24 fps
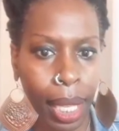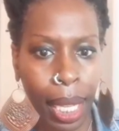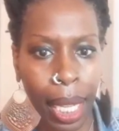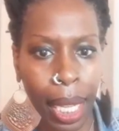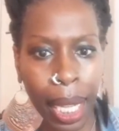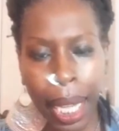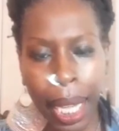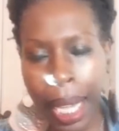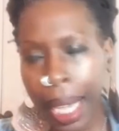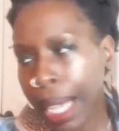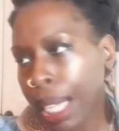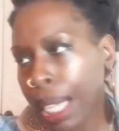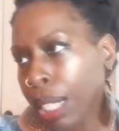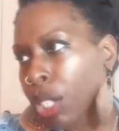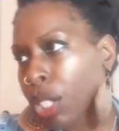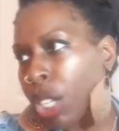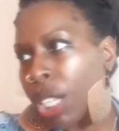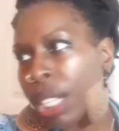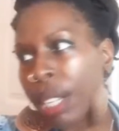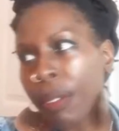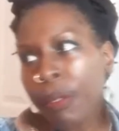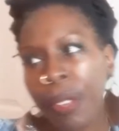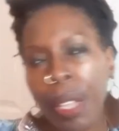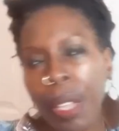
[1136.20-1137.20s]
He's
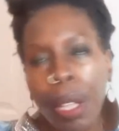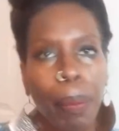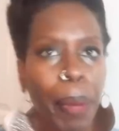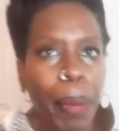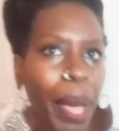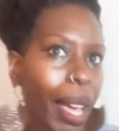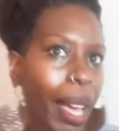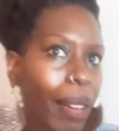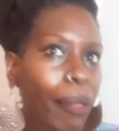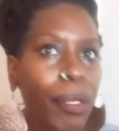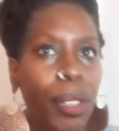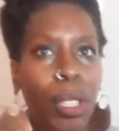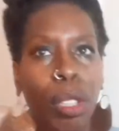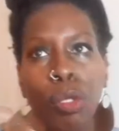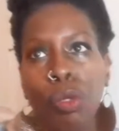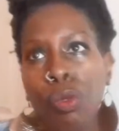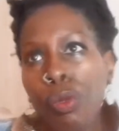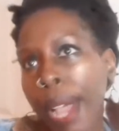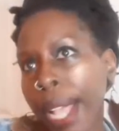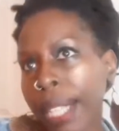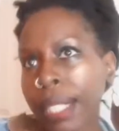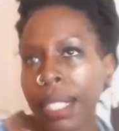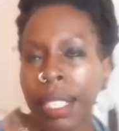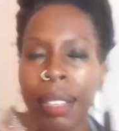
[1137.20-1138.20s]
gonna feel bad for the
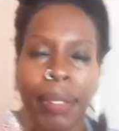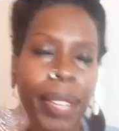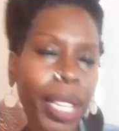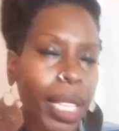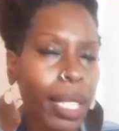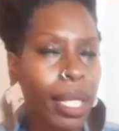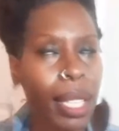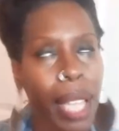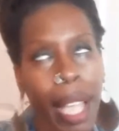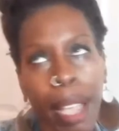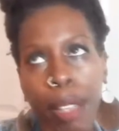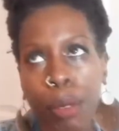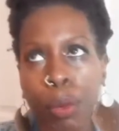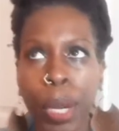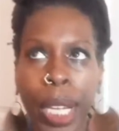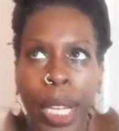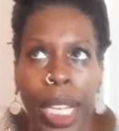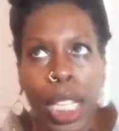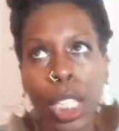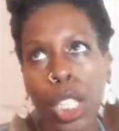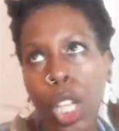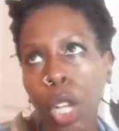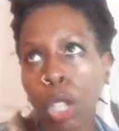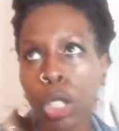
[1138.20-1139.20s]
rest of his life when
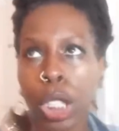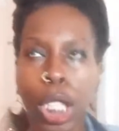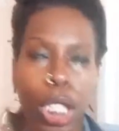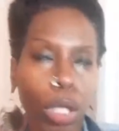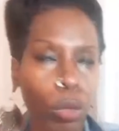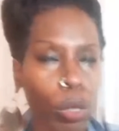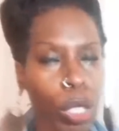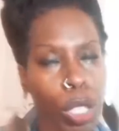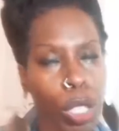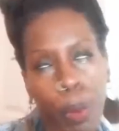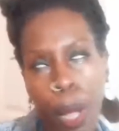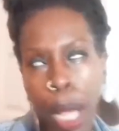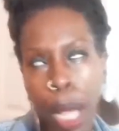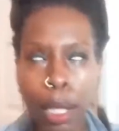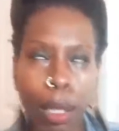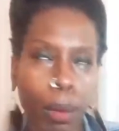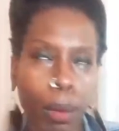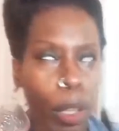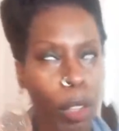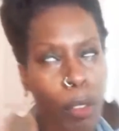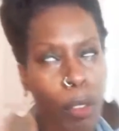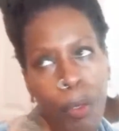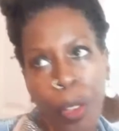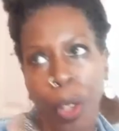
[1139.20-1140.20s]
he knows he's
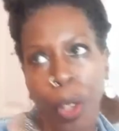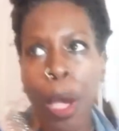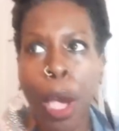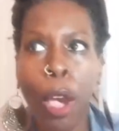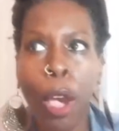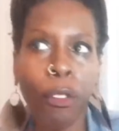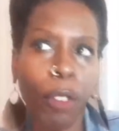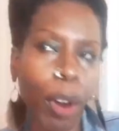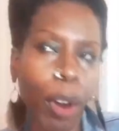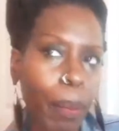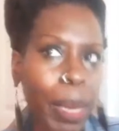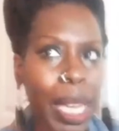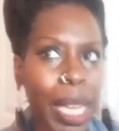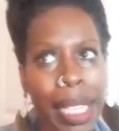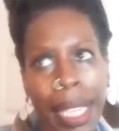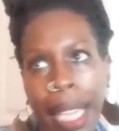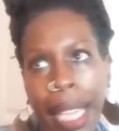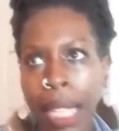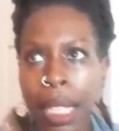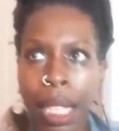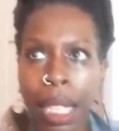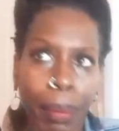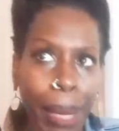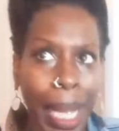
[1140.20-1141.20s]
responsible for me
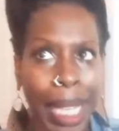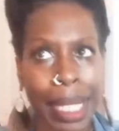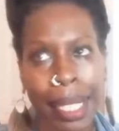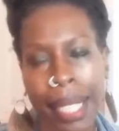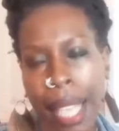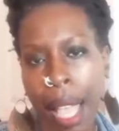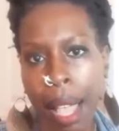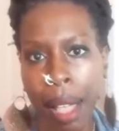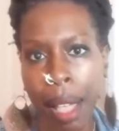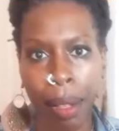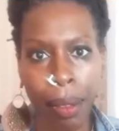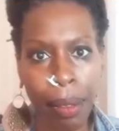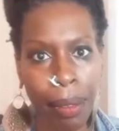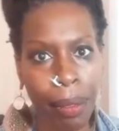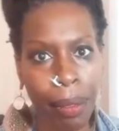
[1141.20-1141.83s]
killing myself.